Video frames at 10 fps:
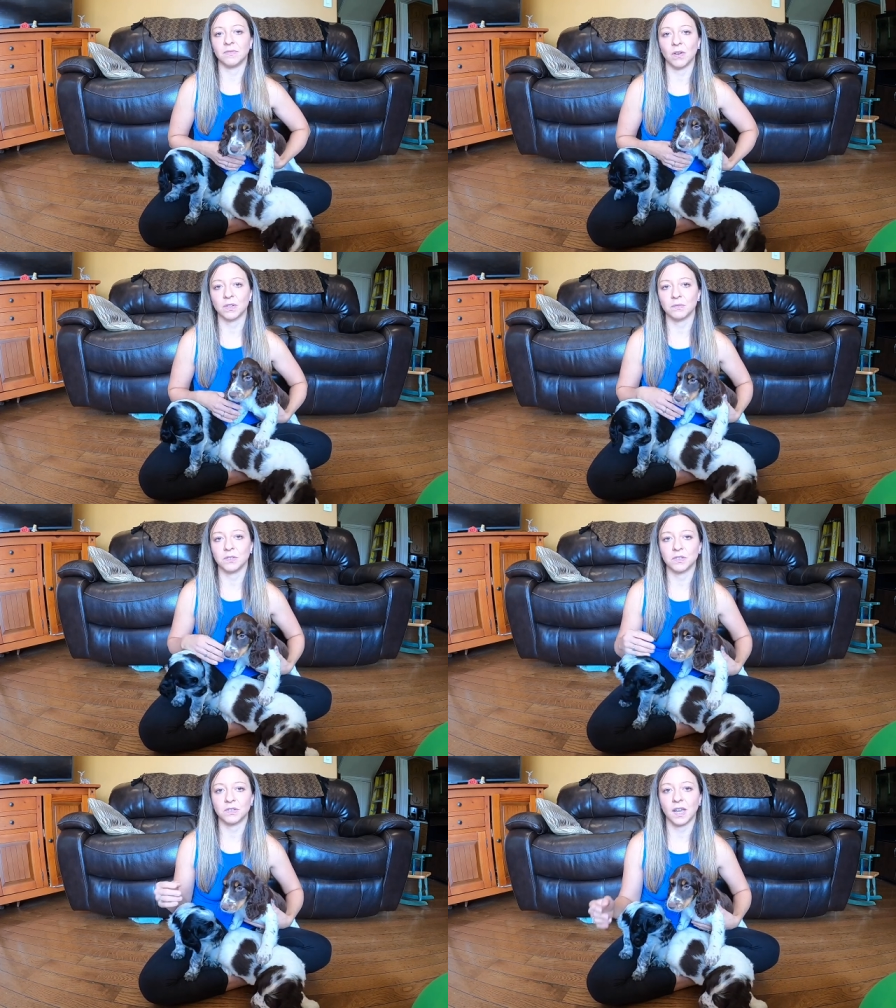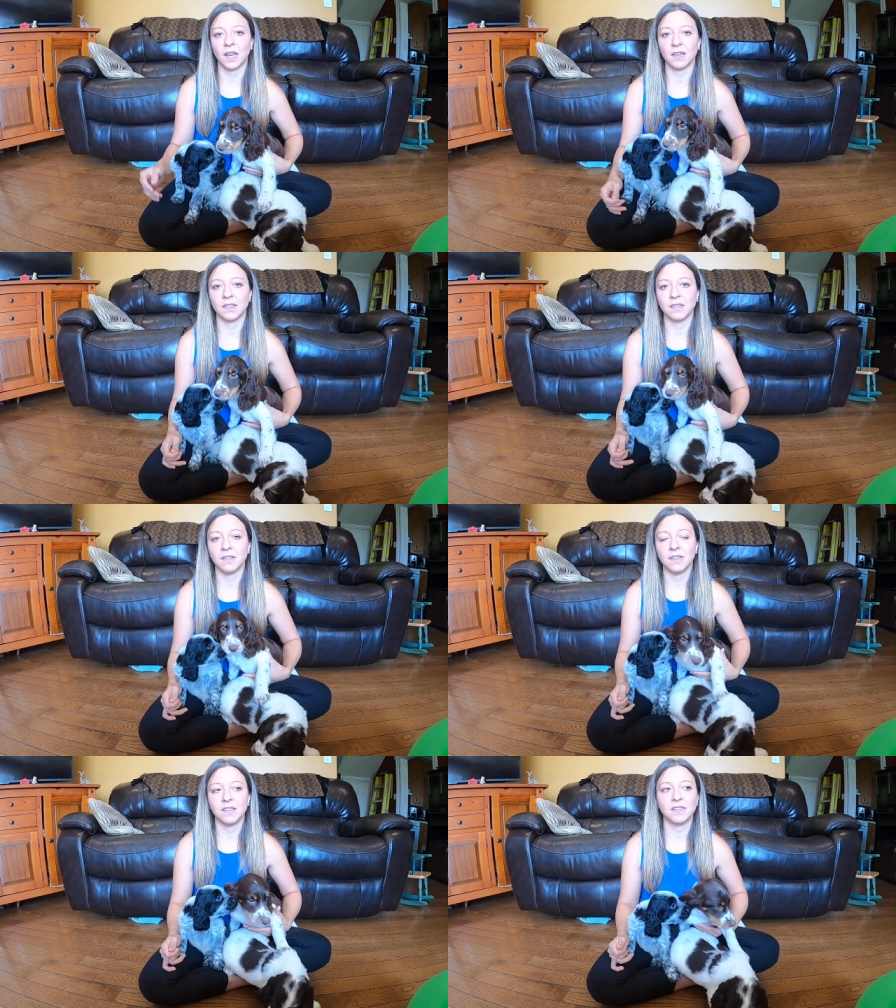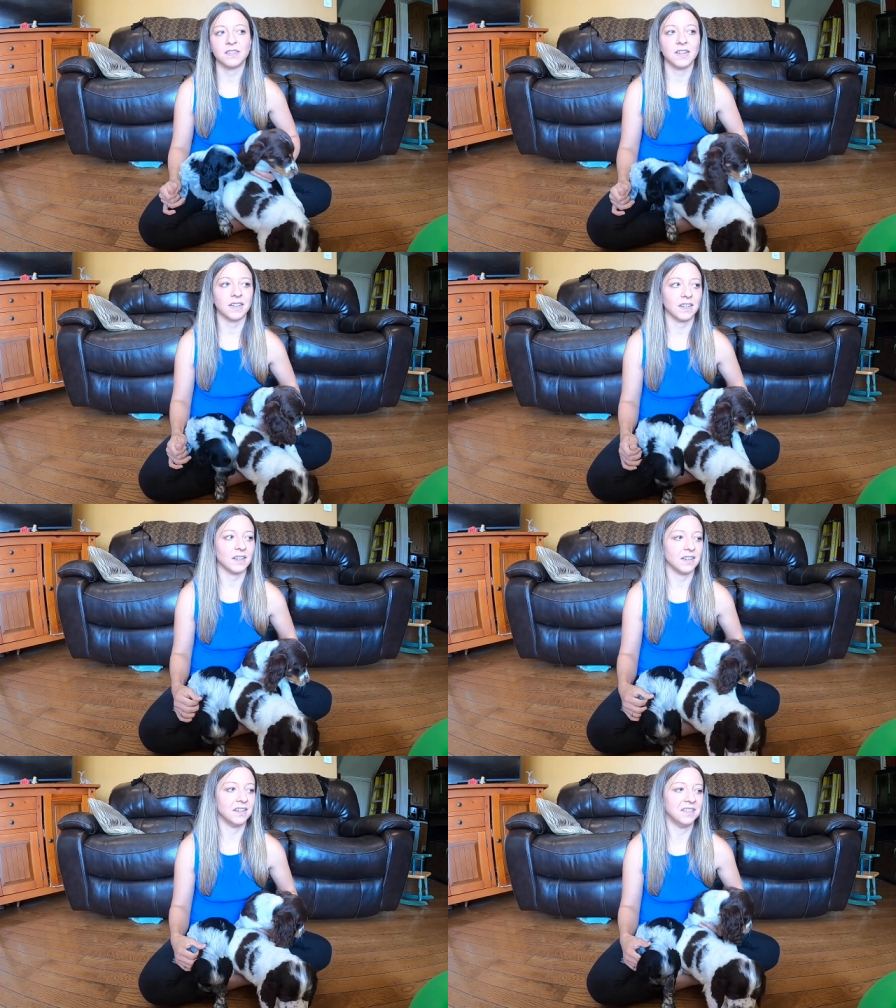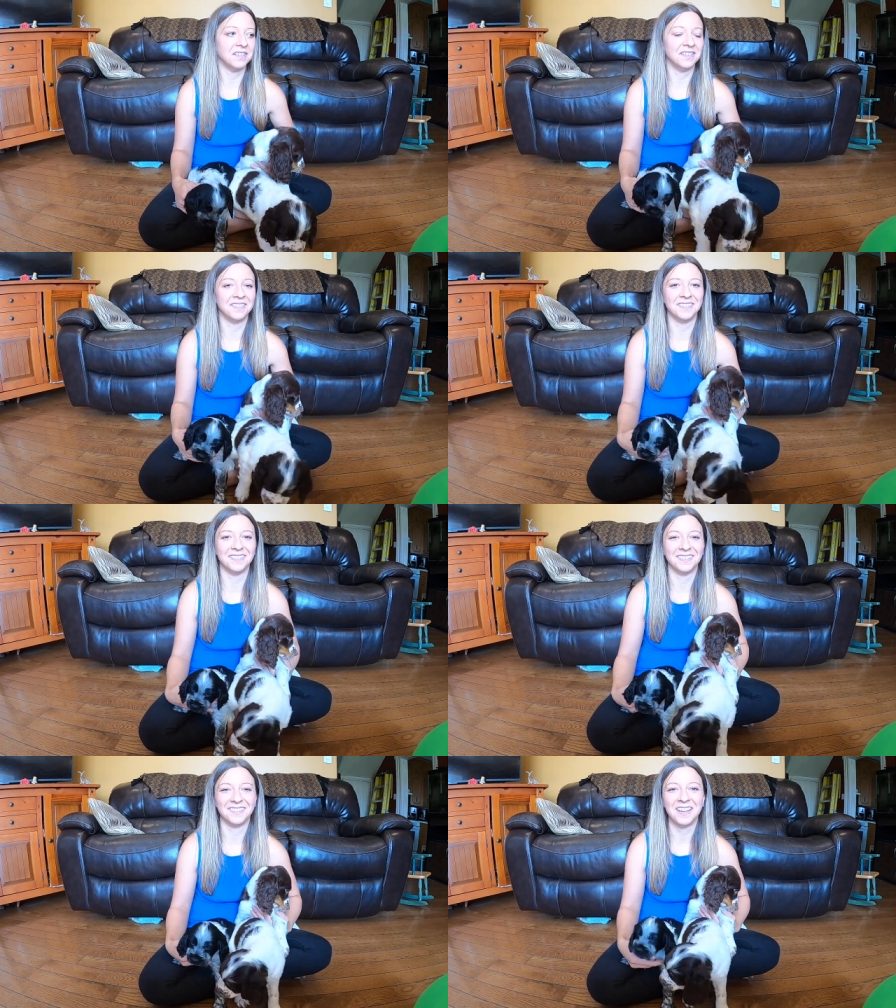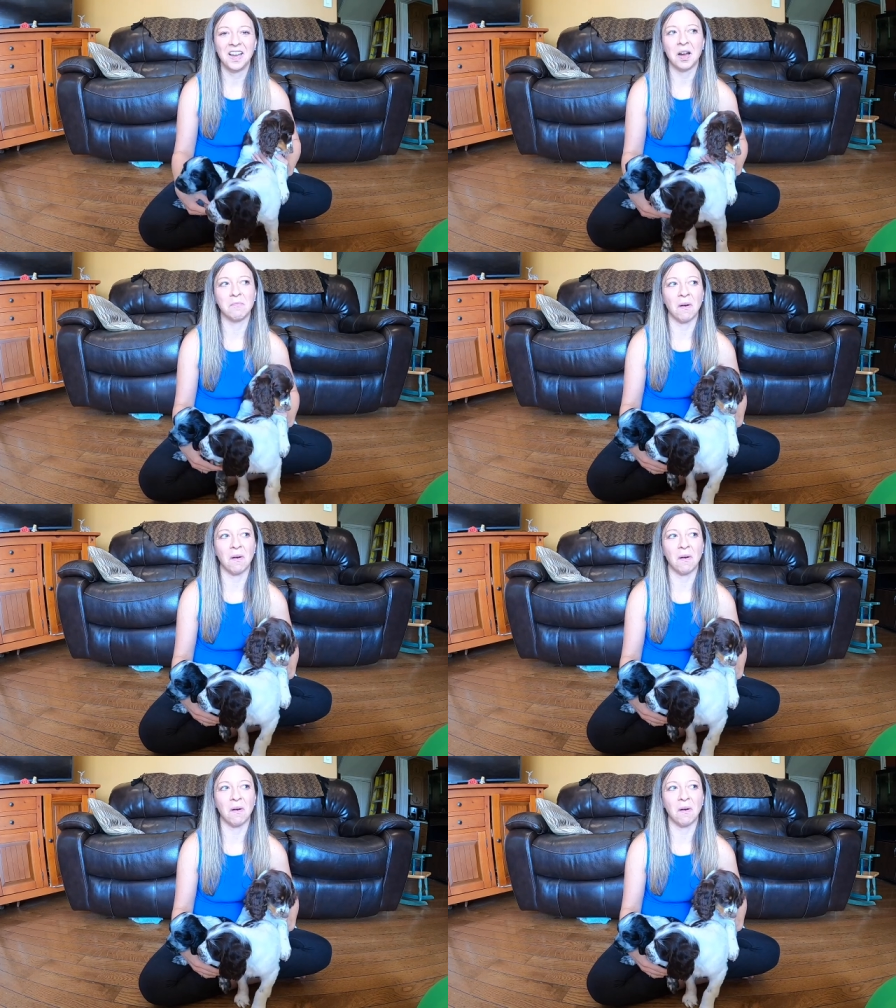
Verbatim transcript: dogs would just get a stick and a,